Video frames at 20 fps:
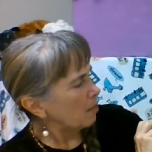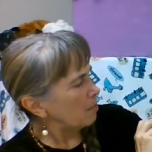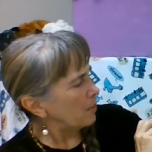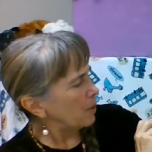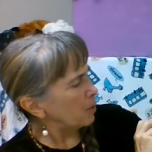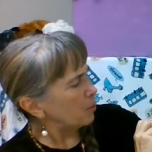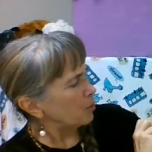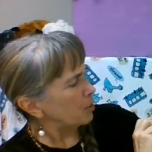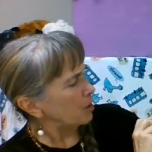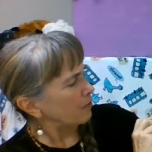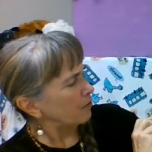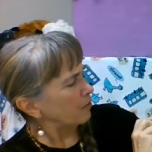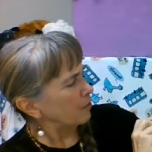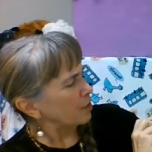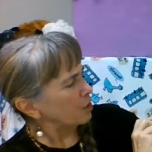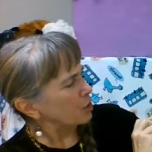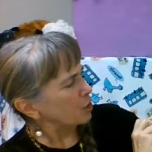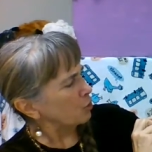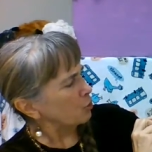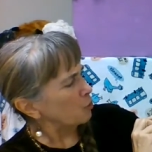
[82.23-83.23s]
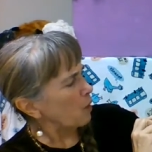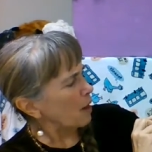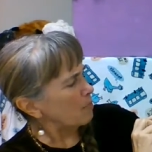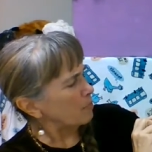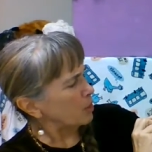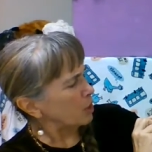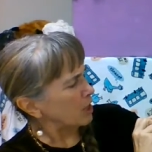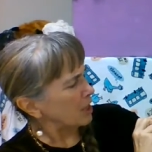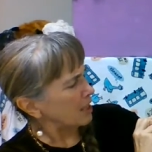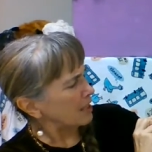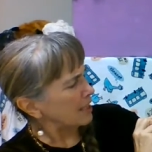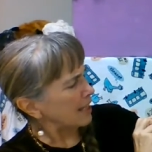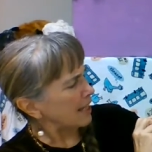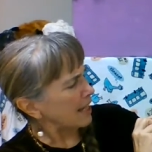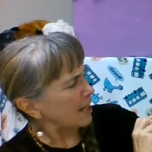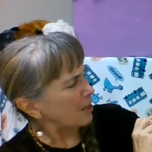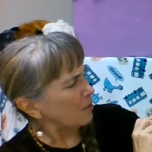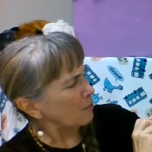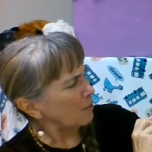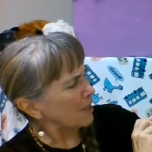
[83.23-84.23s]
Beautiful, scrumptious,
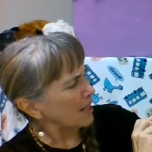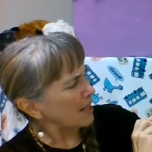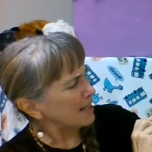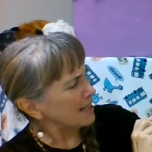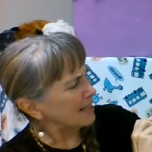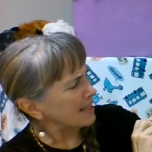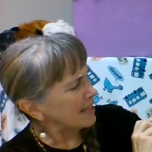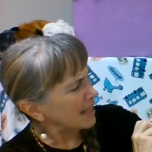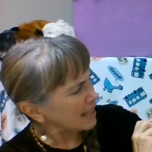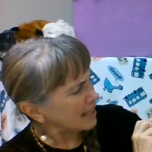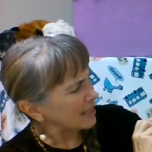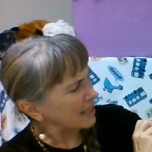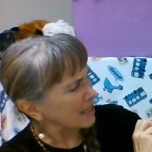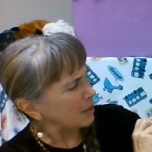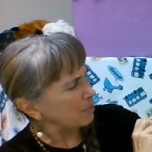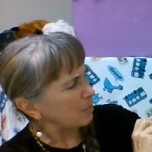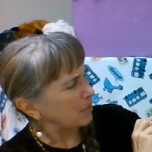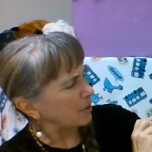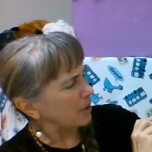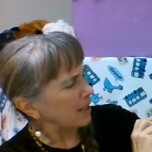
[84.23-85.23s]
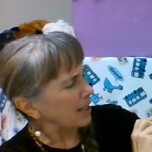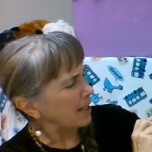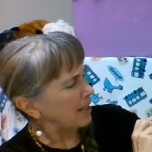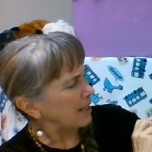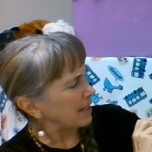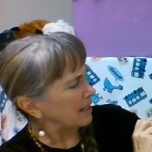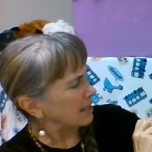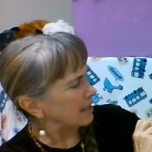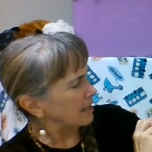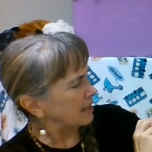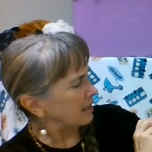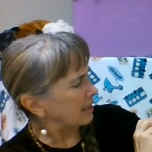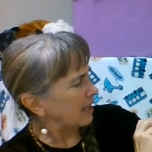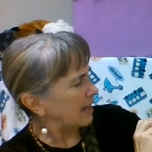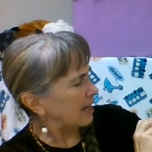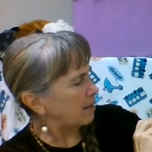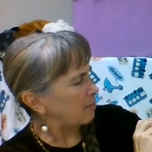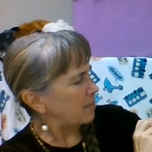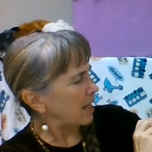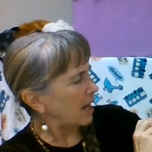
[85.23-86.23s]
irresistible, he
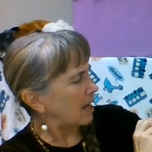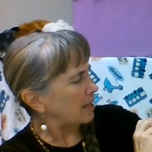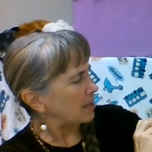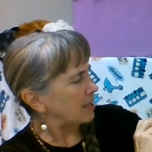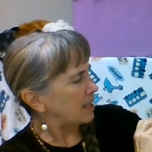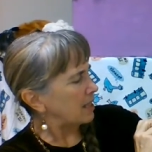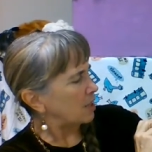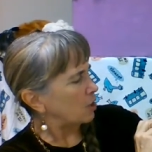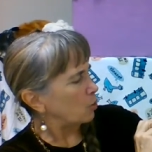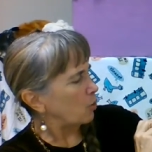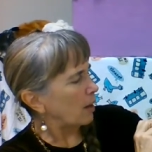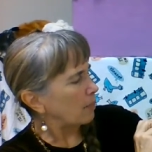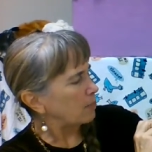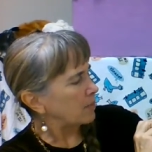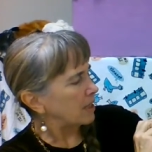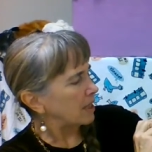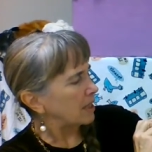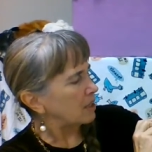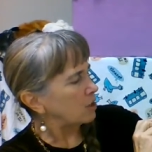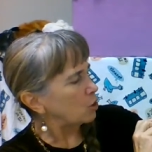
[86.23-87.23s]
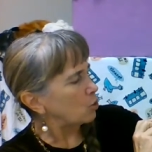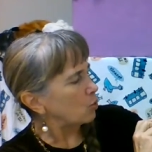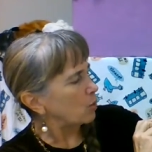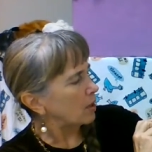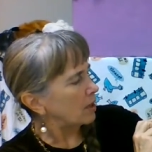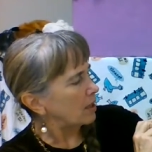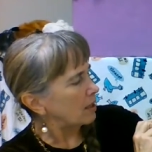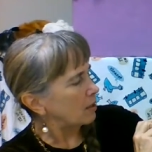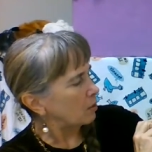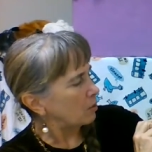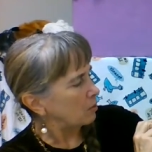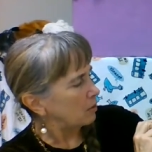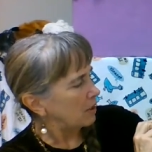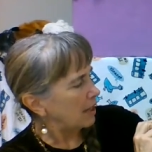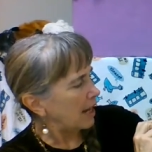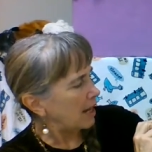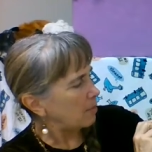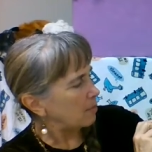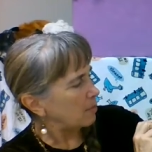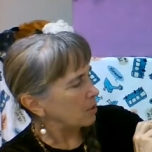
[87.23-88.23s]
exclaimed as he crept into a
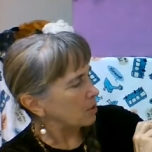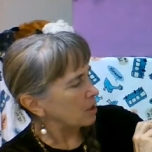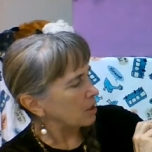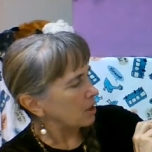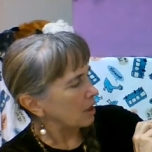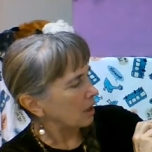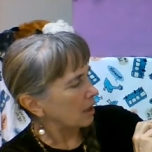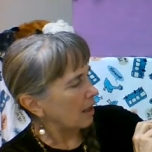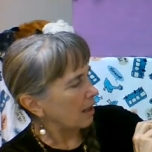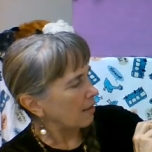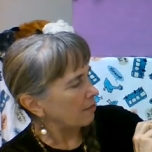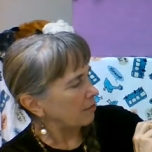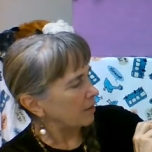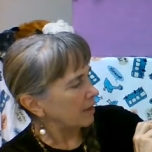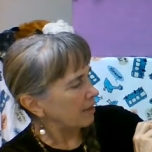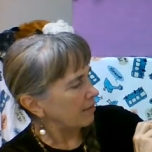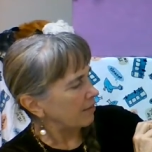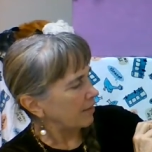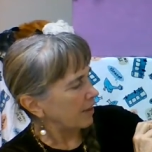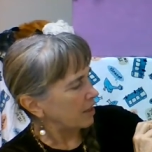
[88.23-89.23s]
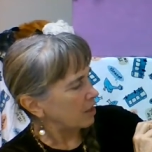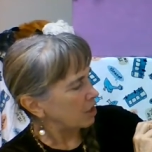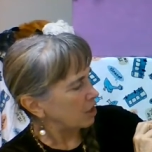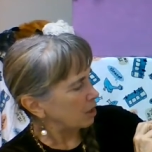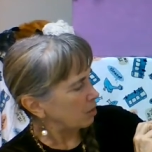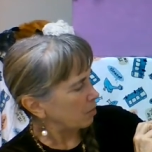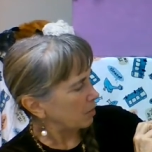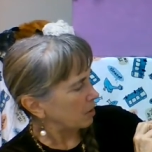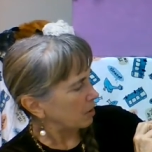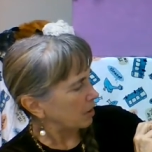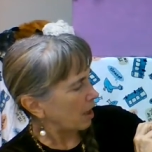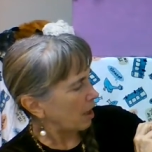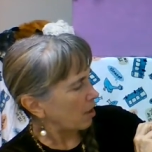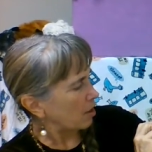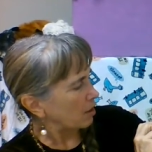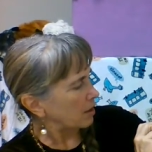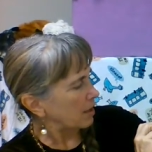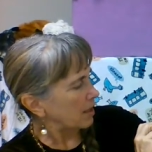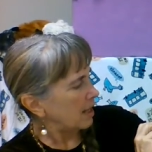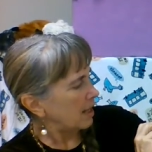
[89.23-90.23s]
neighbor's lovely vegetable
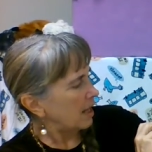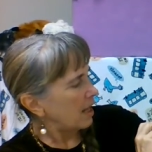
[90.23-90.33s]
garden.